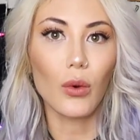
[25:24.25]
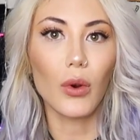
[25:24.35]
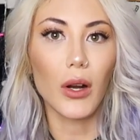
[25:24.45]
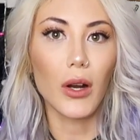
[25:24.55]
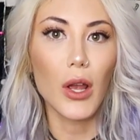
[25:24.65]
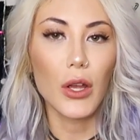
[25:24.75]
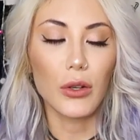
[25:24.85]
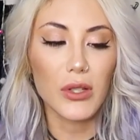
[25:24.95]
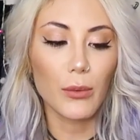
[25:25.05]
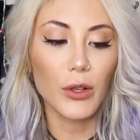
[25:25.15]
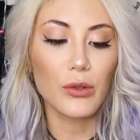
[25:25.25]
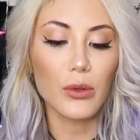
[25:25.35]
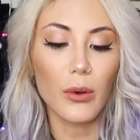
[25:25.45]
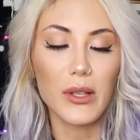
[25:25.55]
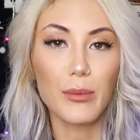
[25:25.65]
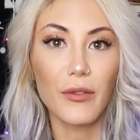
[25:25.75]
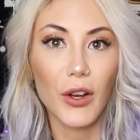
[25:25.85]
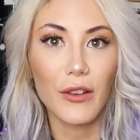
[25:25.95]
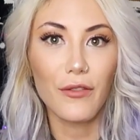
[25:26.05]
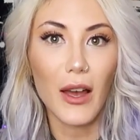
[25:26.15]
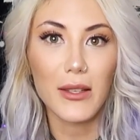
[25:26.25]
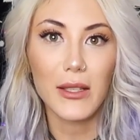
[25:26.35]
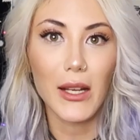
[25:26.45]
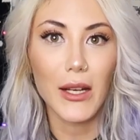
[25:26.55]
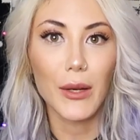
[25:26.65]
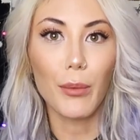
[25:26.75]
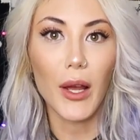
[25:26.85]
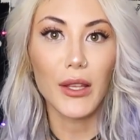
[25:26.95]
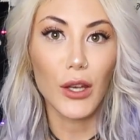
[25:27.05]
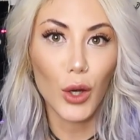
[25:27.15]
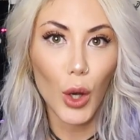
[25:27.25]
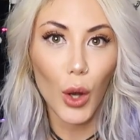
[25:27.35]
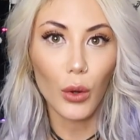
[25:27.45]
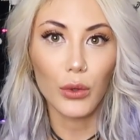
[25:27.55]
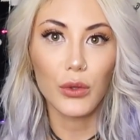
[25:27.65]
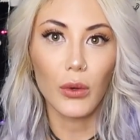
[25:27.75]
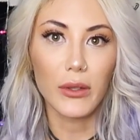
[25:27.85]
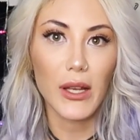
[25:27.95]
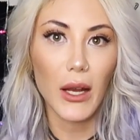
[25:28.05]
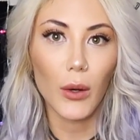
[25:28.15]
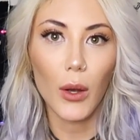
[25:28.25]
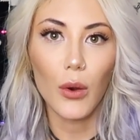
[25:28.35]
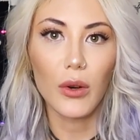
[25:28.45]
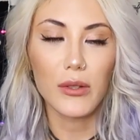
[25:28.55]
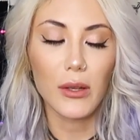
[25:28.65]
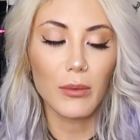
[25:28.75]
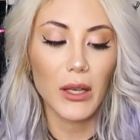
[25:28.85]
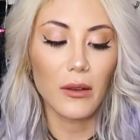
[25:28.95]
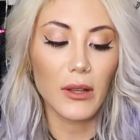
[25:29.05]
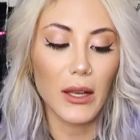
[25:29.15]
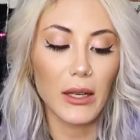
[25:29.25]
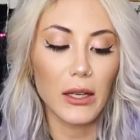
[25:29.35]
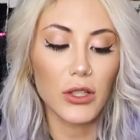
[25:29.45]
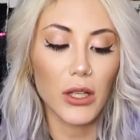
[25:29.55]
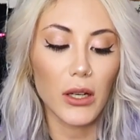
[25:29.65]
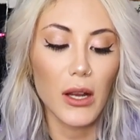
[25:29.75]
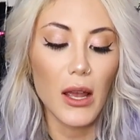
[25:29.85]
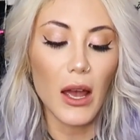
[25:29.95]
or you're someone who's always been very fascinated by the occult or tarot or something of that nature.